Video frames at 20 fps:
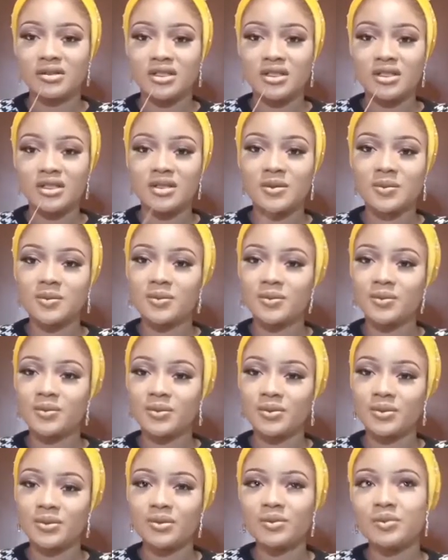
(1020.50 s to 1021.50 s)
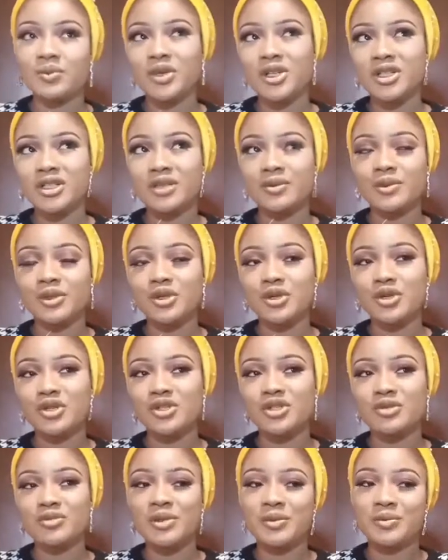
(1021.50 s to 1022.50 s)
is possibly going
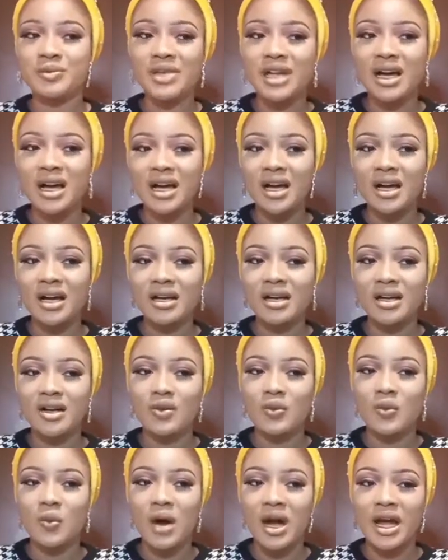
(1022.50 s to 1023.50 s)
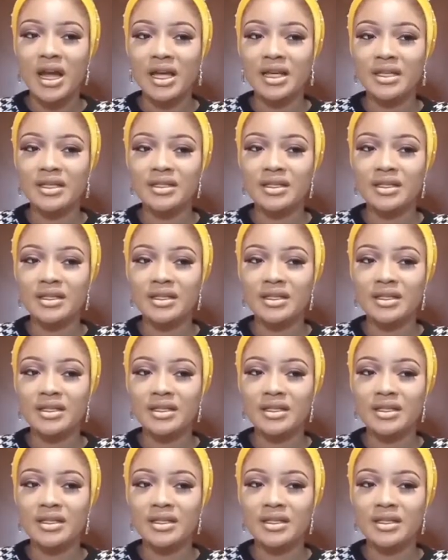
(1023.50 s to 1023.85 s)
to be black, white,